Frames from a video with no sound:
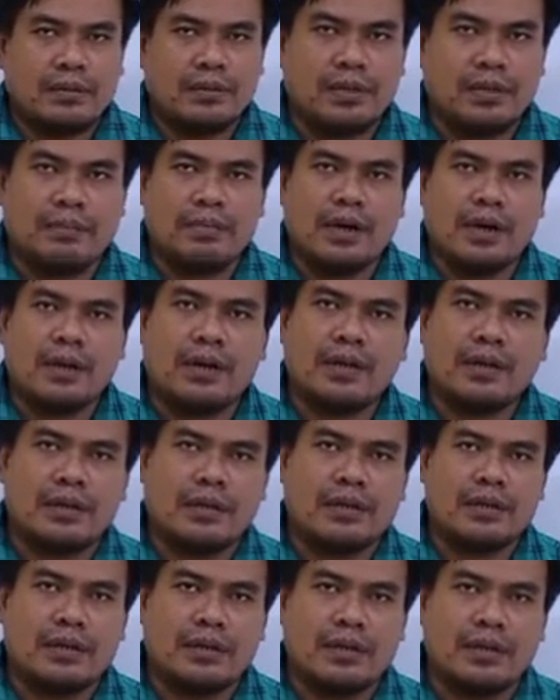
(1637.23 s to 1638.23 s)
the bark,
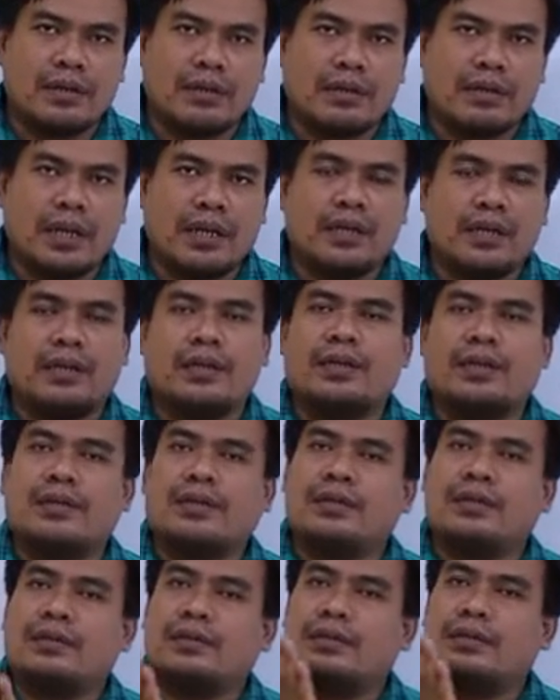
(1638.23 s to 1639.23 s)
okay,
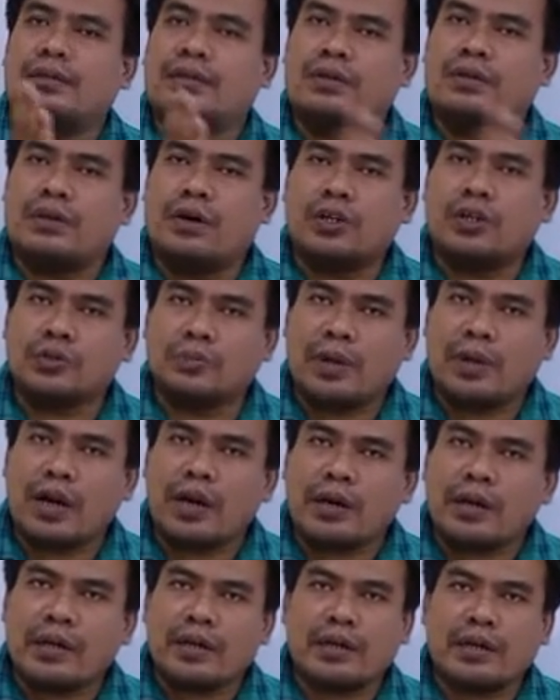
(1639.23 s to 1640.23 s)
the dog's bark,